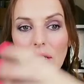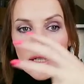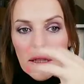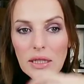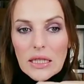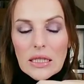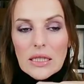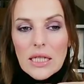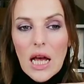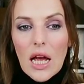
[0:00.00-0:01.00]
in this
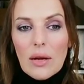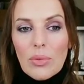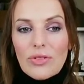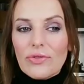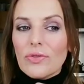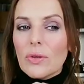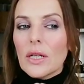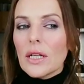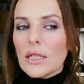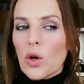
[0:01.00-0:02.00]
time of
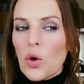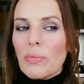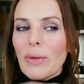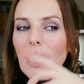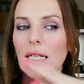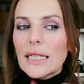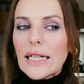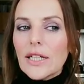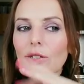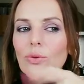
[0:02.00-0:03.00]
going back,
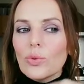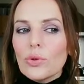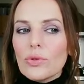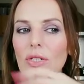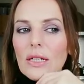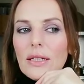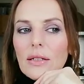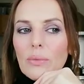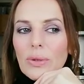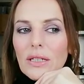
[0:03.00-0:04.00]
licking your wounds a
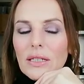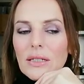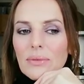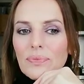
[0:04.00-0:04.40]
little bit,